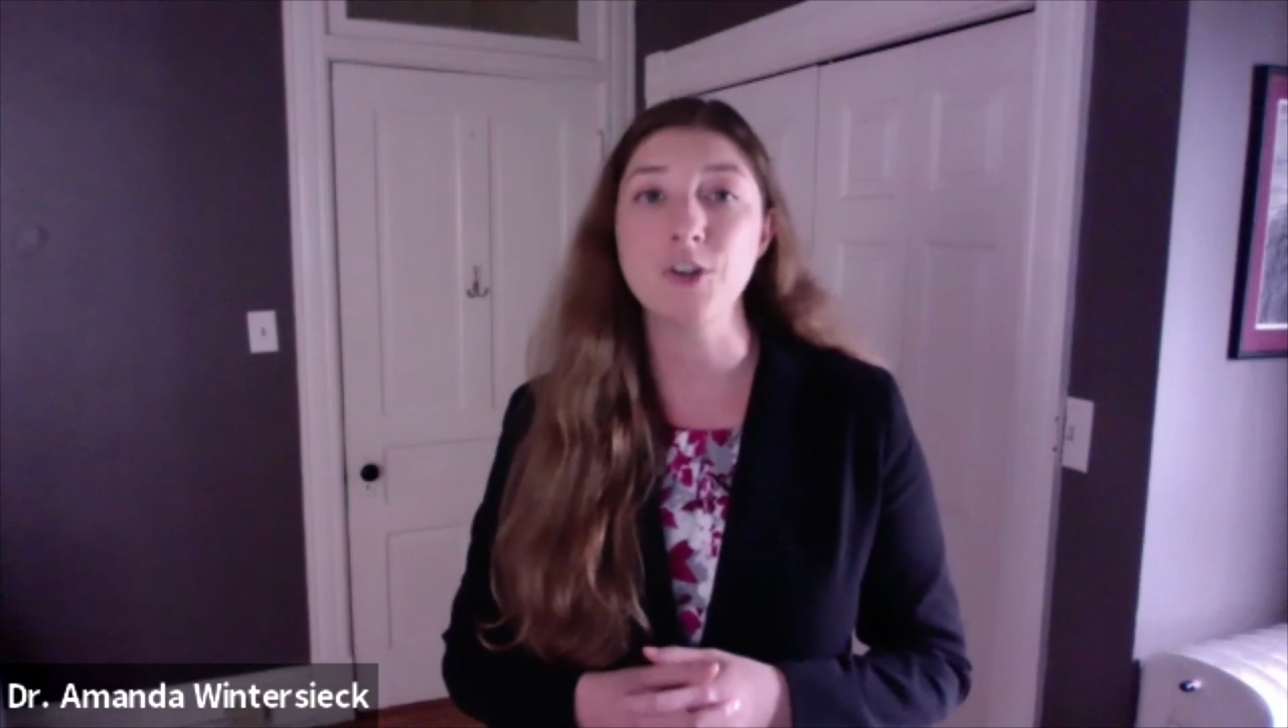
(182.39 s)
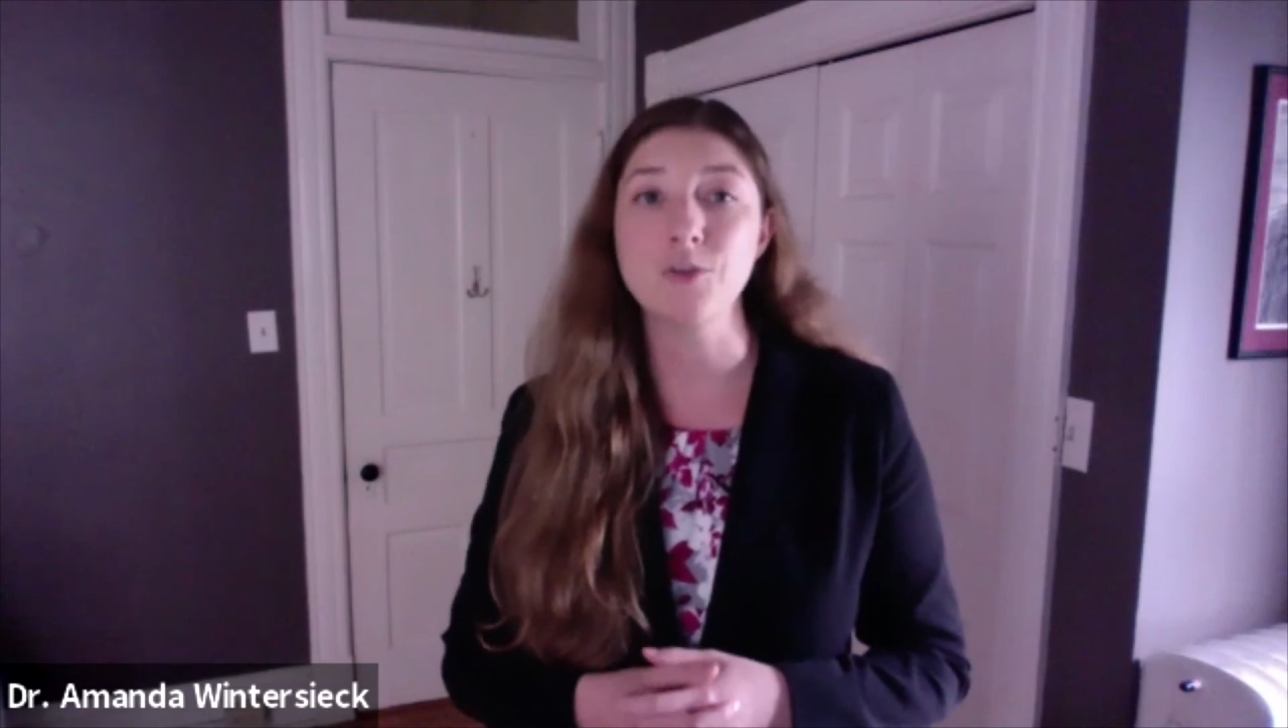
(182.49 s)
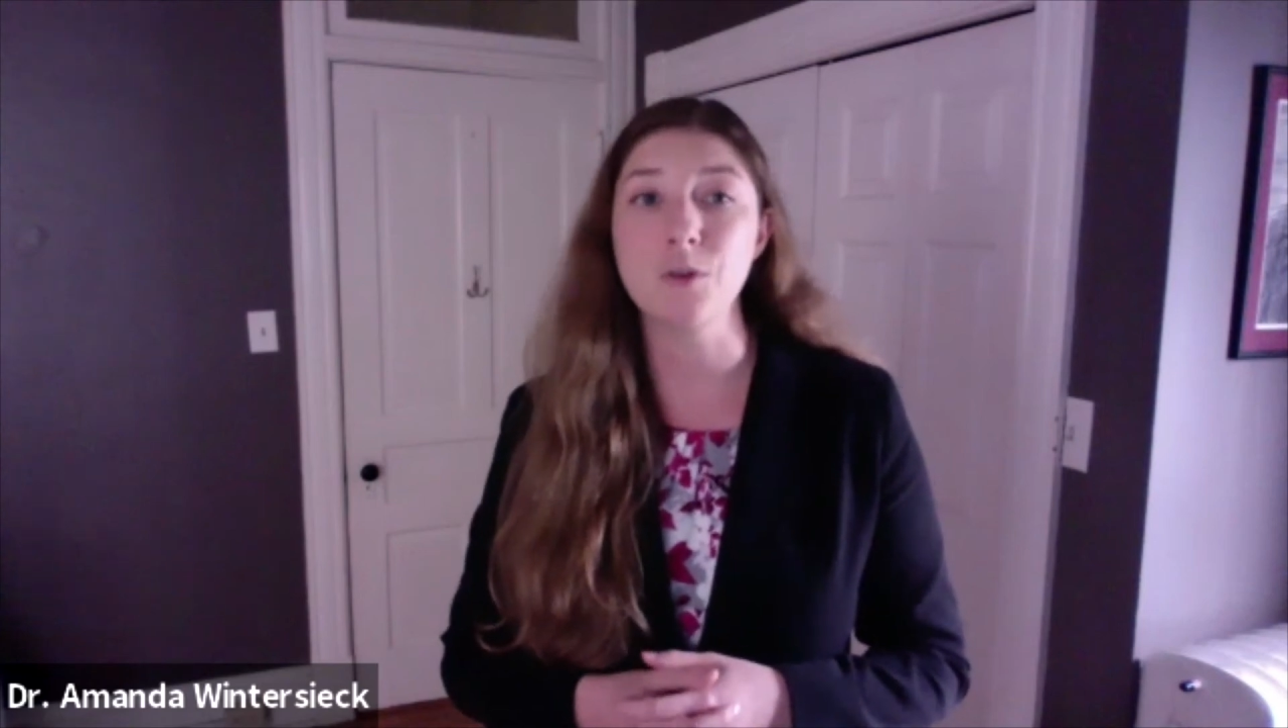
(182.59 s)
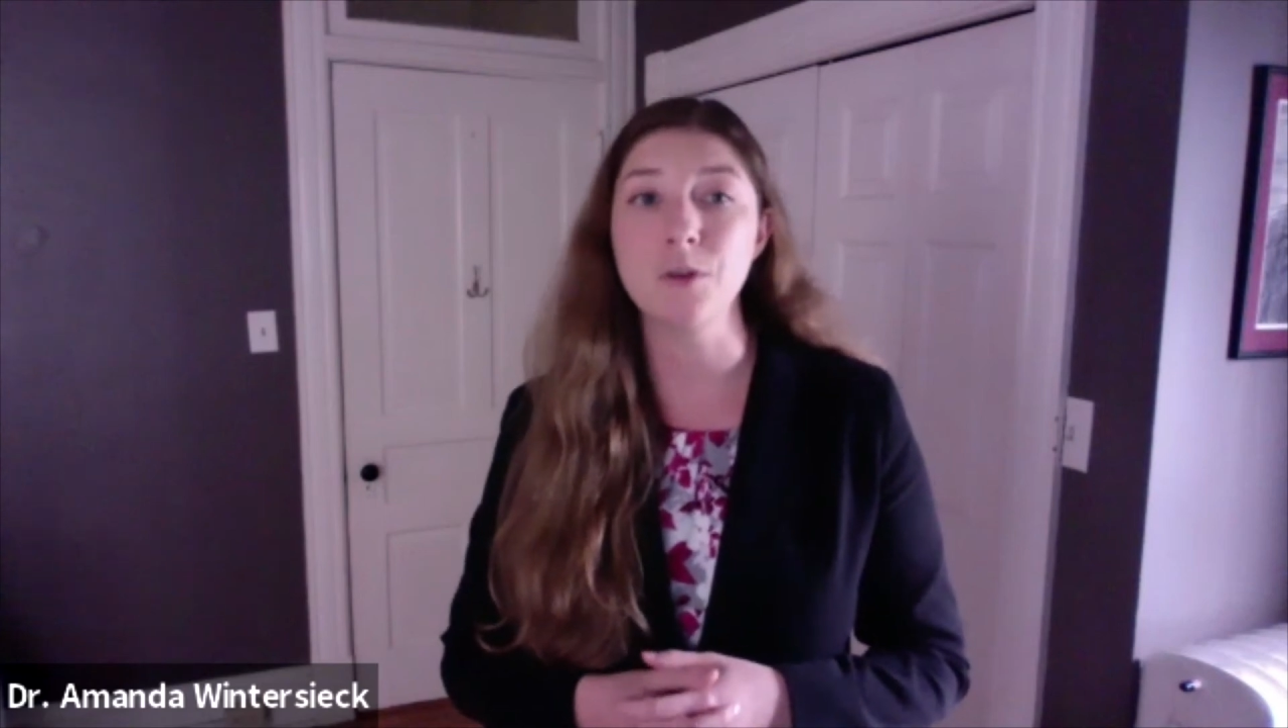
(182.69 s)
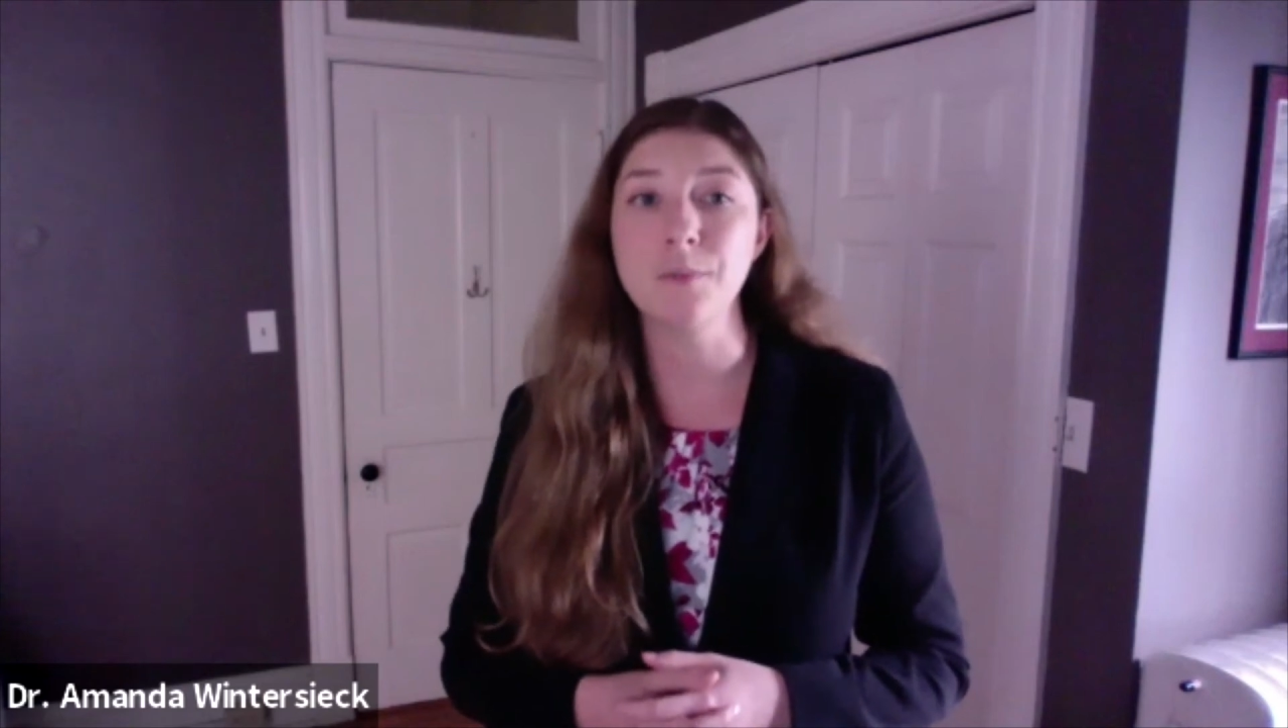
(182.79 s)

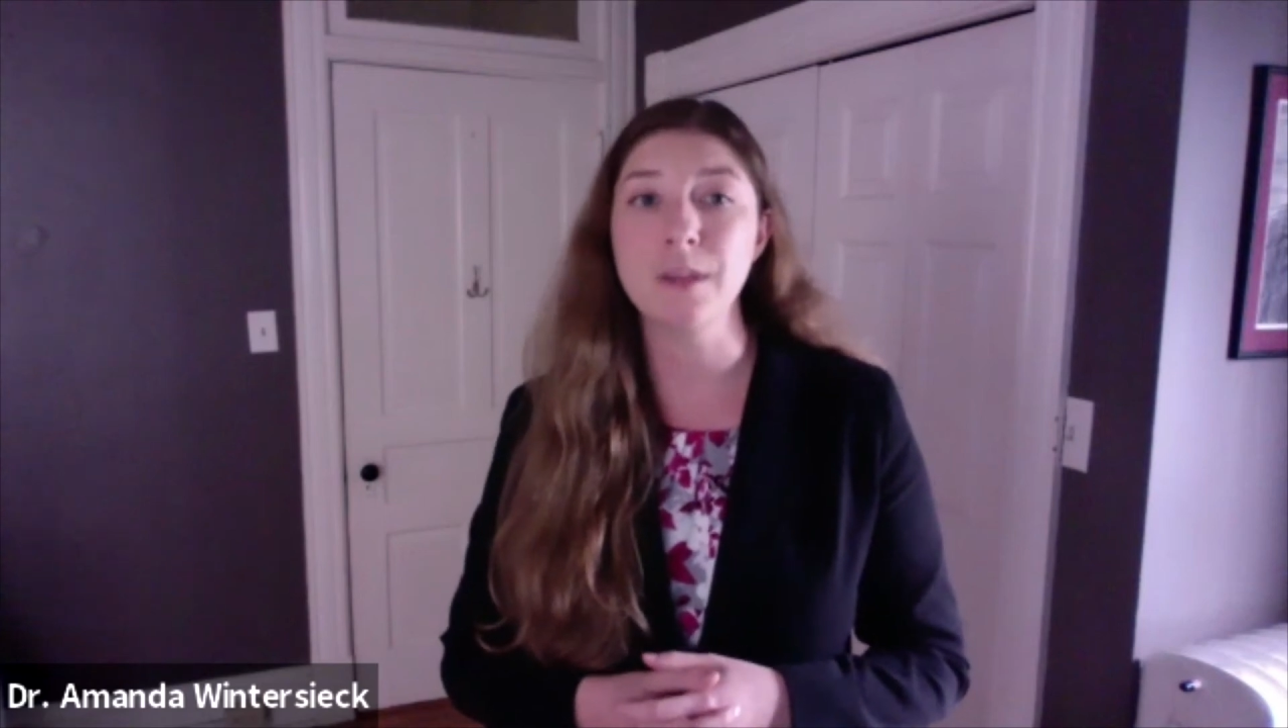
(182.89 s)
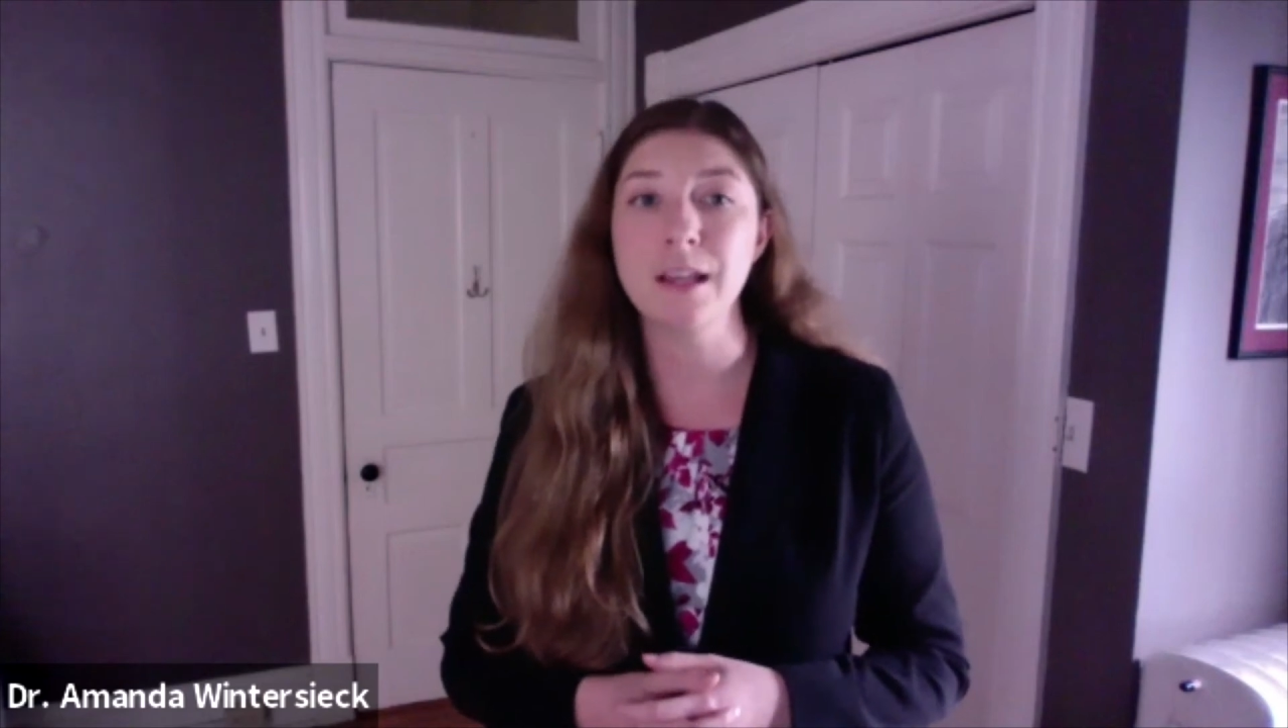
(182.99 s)
rule